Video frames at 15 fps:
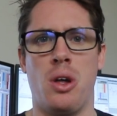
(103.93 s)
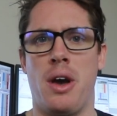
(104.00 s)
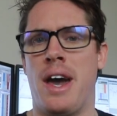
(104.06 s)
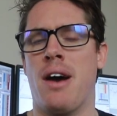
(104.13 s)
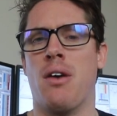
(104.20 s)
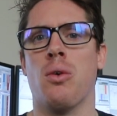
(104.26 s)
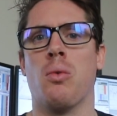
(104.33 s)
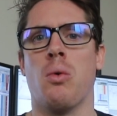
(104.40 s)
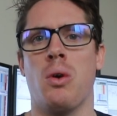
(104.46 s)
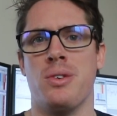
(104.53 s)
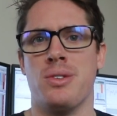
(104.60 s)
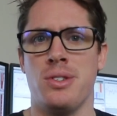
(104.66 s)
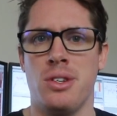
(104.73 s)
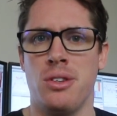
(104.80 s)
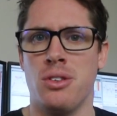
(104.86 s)
how it
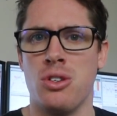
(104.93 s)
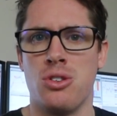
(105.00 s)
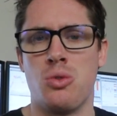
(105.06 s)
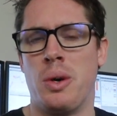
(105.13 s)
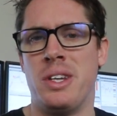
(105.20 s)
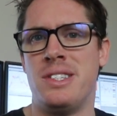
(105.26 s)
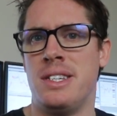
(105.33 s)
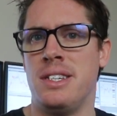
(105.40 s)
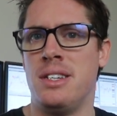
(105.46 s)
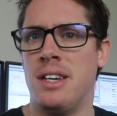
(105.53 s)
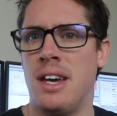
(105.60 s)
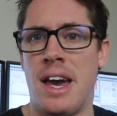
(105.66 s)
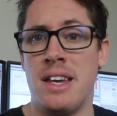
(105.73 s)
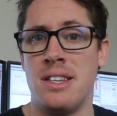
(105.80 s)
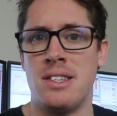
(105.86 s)
was in
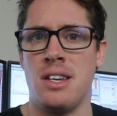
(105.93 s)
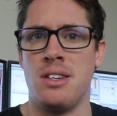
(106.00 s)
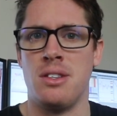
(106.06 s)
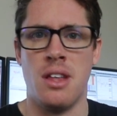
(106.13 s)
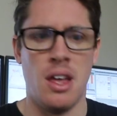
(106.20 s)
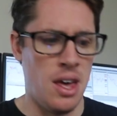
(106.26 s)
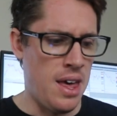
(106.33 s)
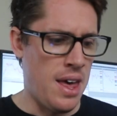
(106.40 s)
2018